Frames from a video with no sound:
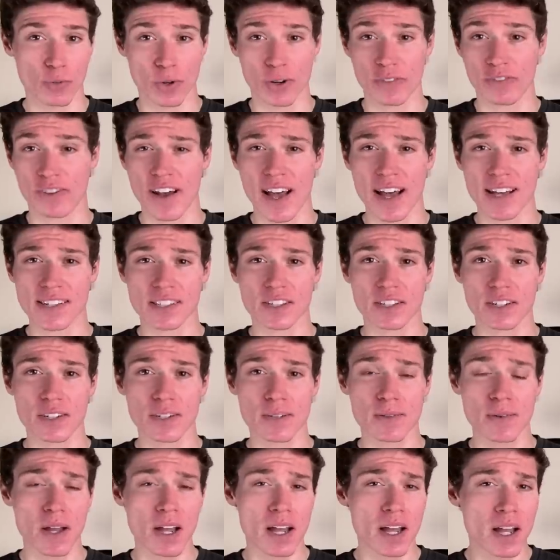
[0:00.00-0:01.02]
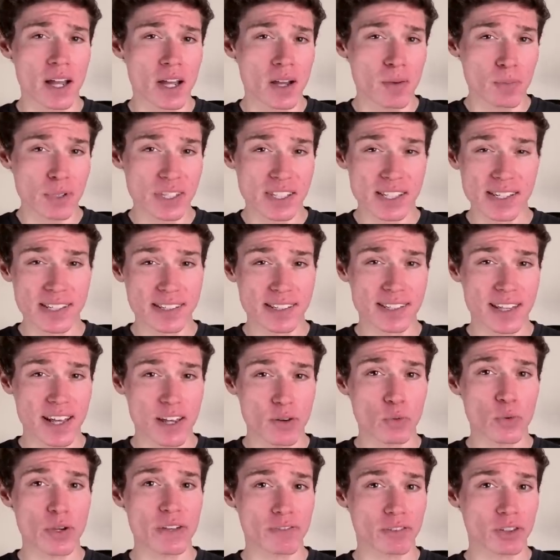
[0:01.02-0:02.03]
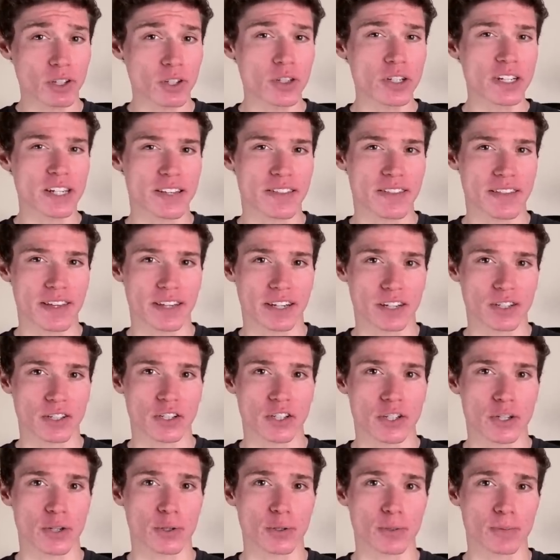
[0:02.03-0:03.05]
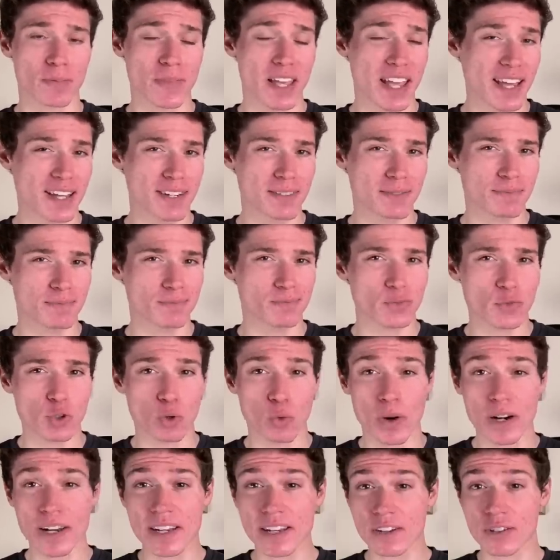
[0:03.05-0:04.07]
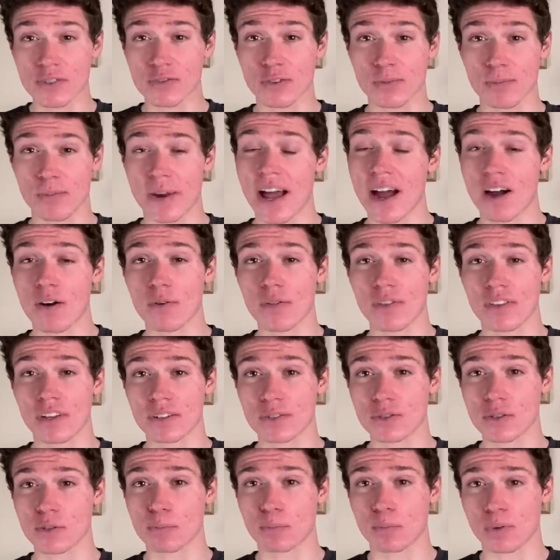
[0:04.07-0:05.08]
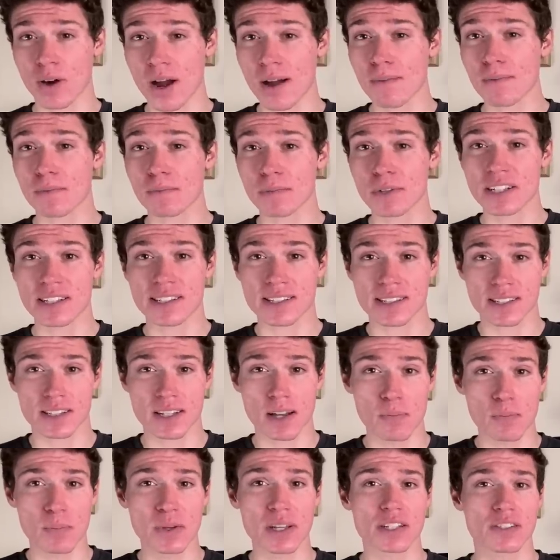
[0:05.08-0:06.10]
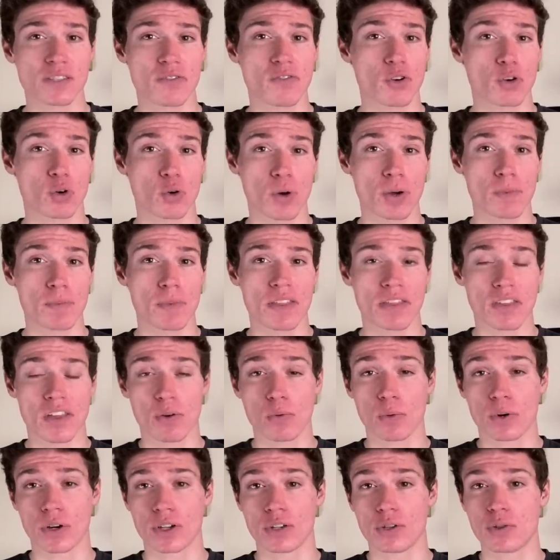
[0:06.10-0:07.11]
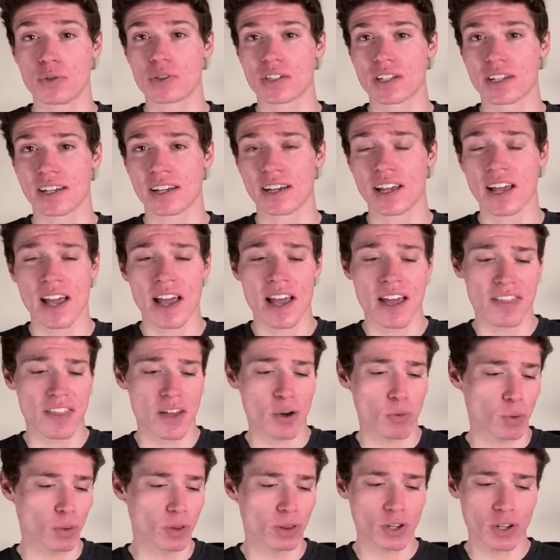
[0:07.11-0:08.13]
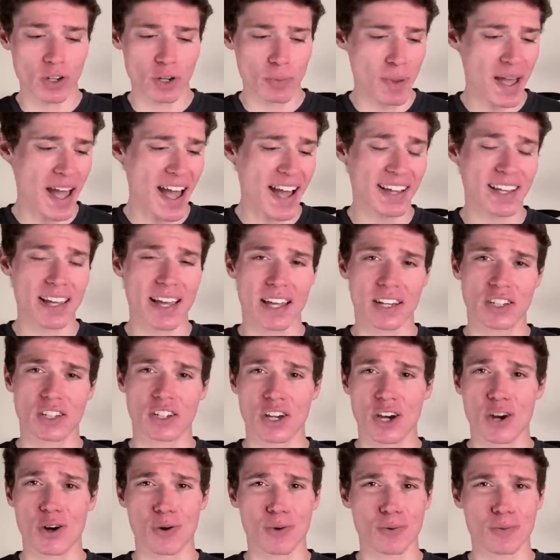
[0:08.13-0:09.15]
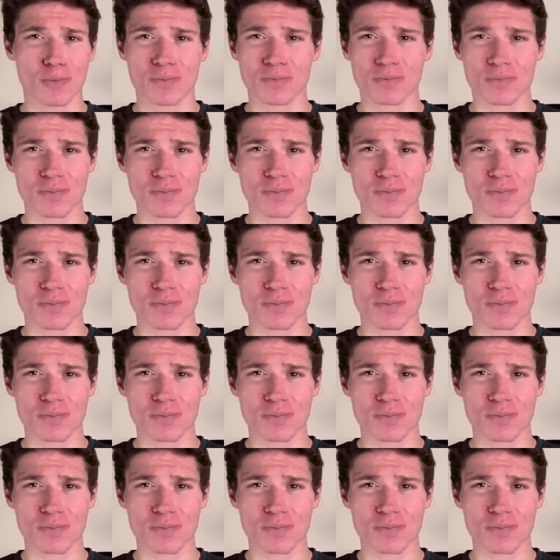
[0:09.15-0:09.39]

were faster, but since then we've learned a thing or two, and 20 years from now there's probably some piece of equipment that we're using that will look back and go,